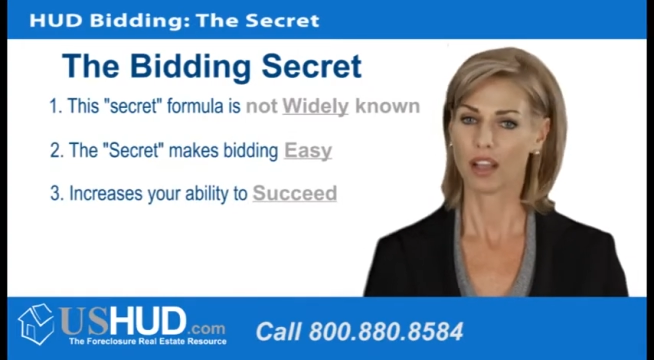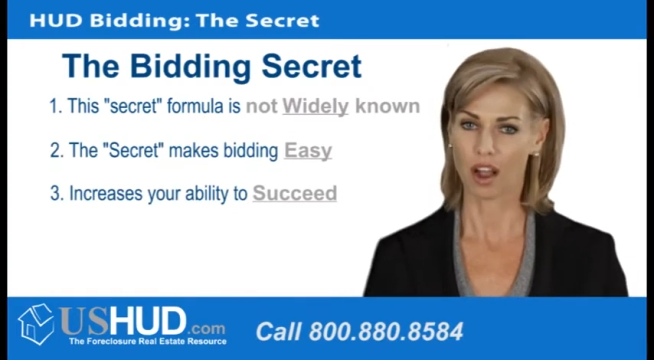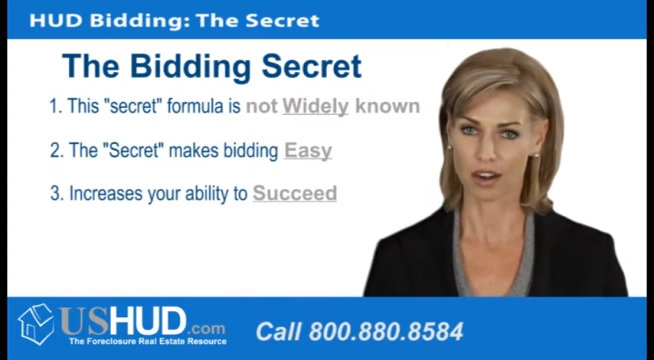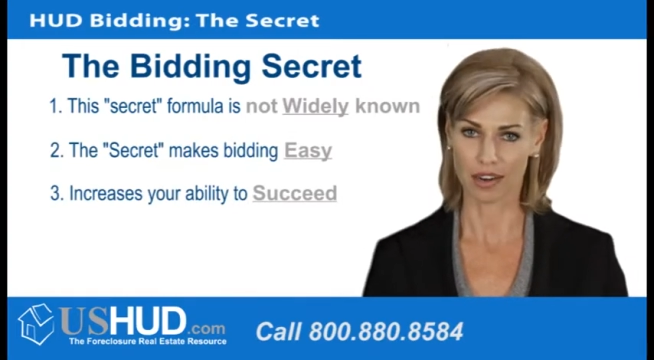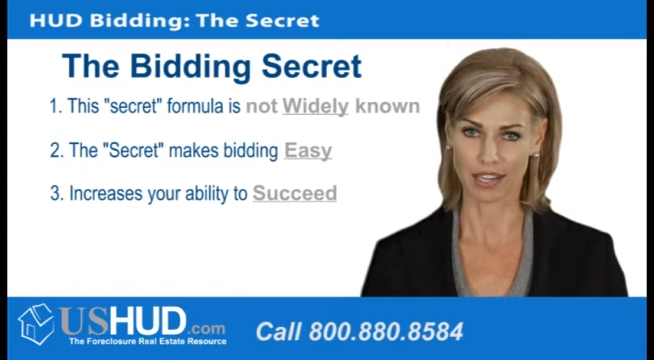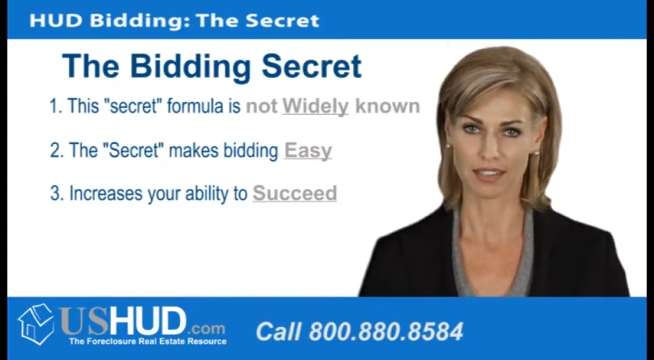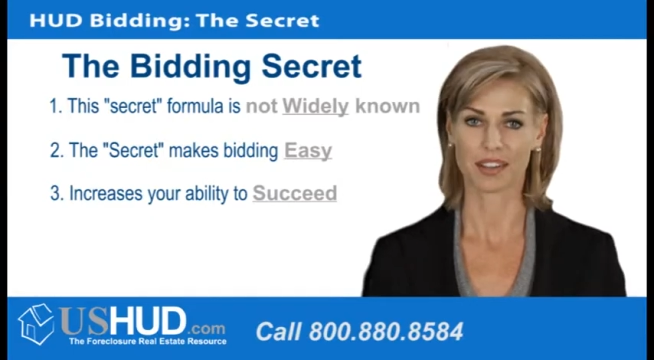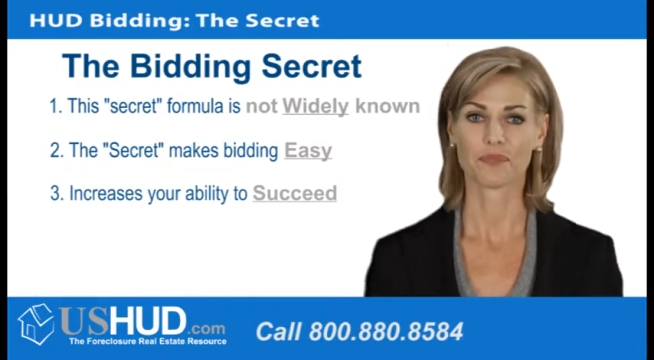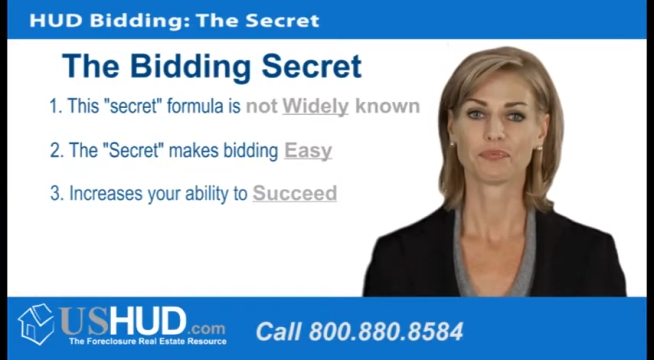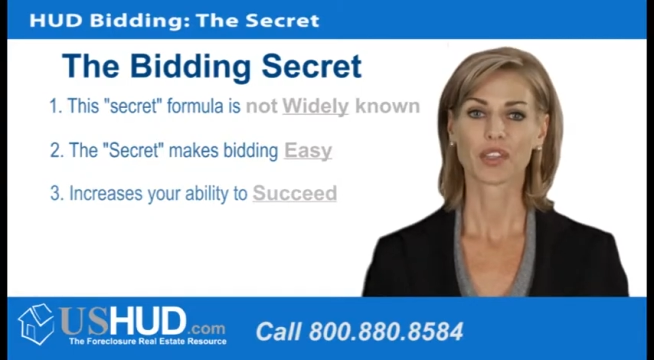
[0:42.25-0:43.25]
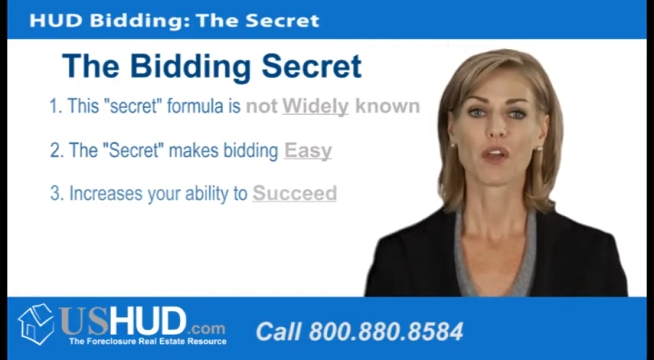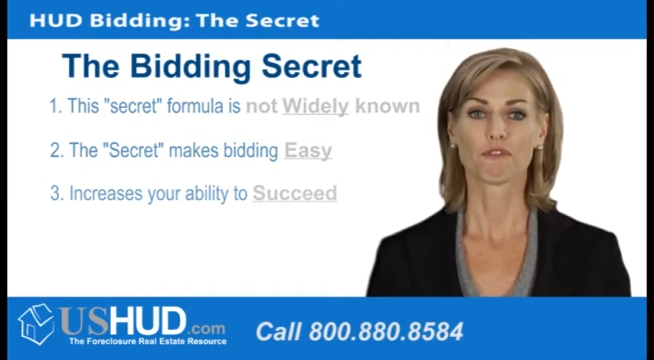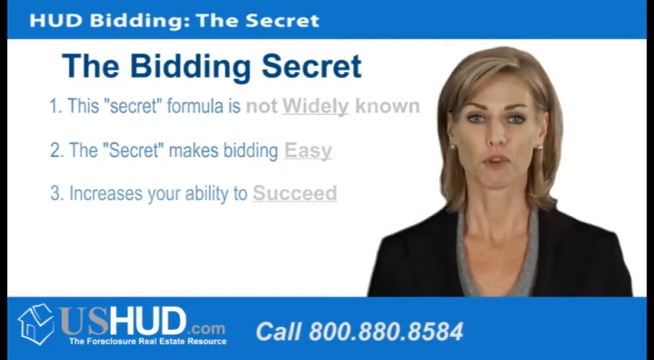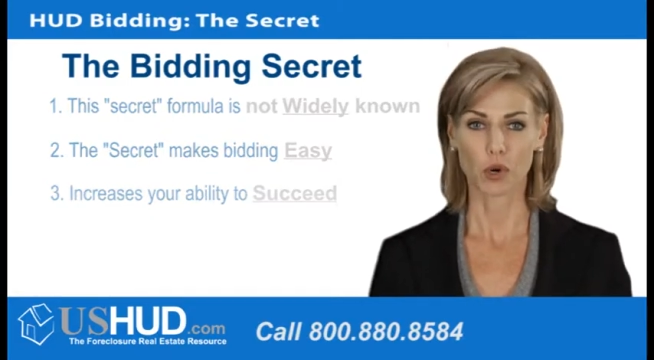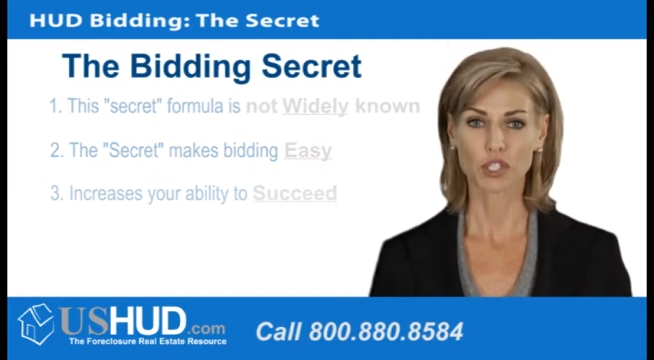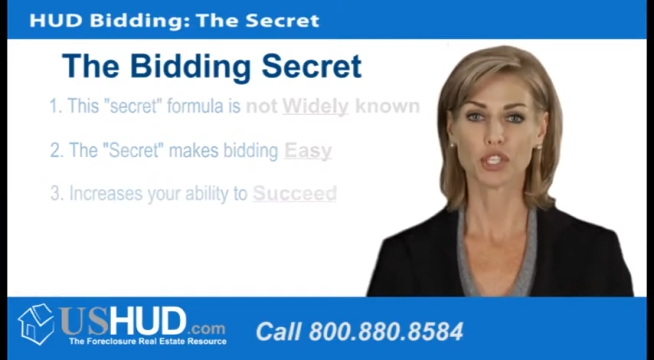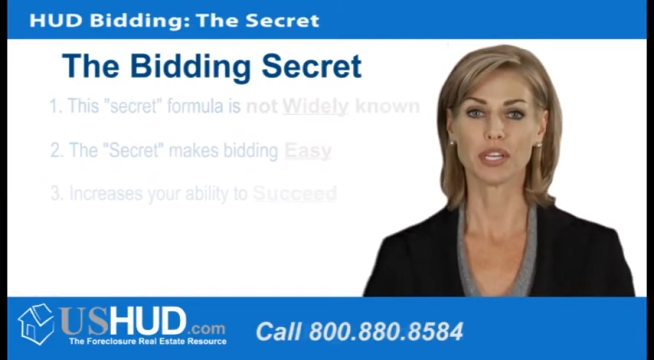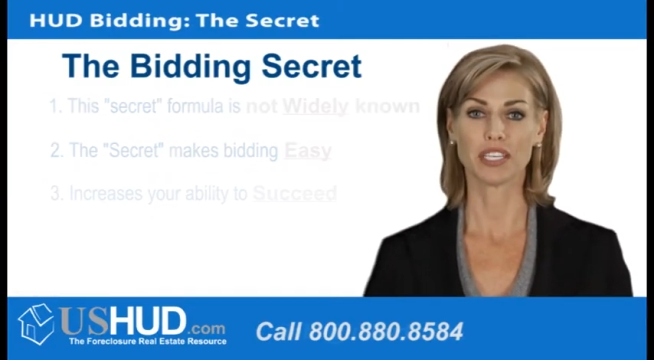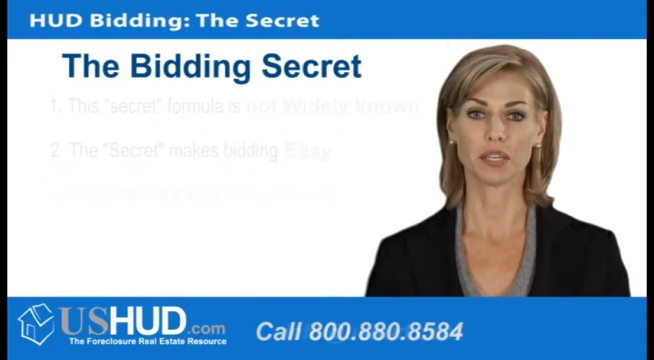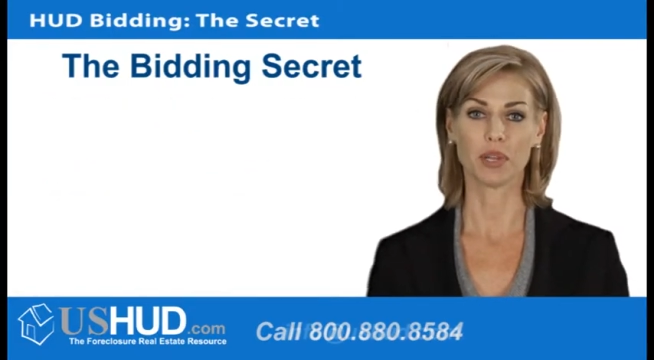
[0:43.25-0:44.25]
All right, first you
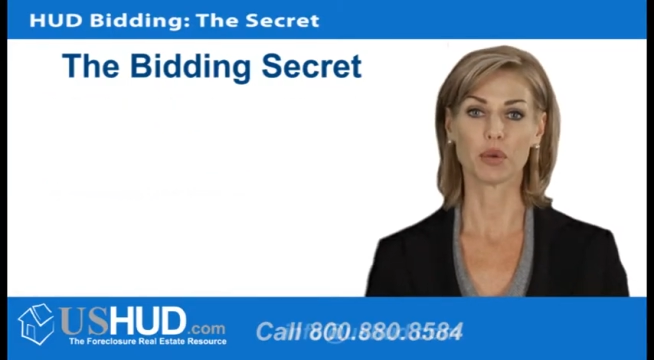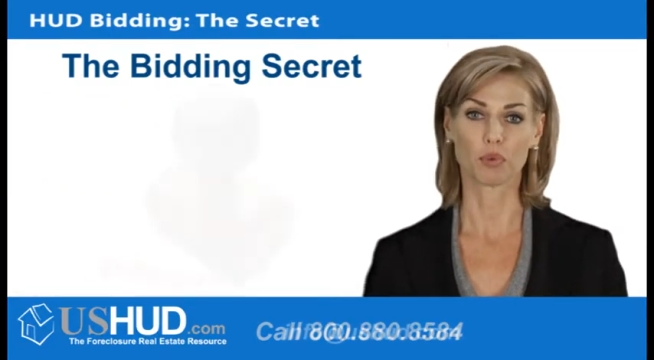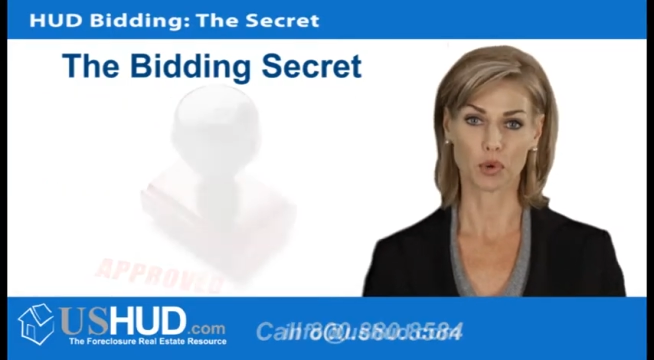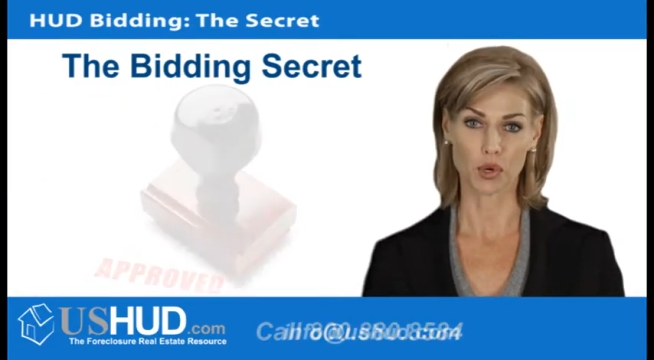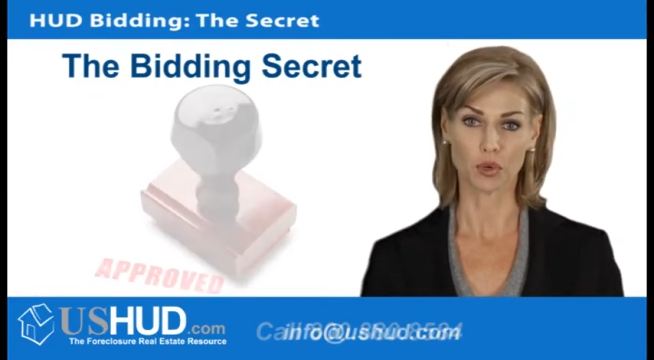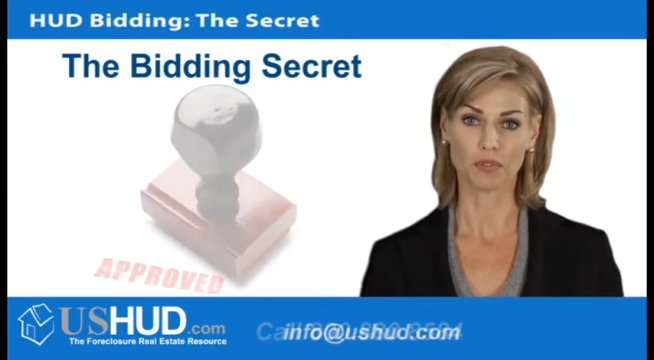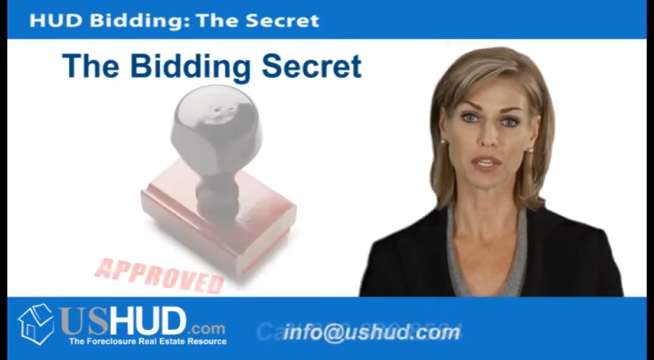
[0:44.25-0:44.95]
need to be approved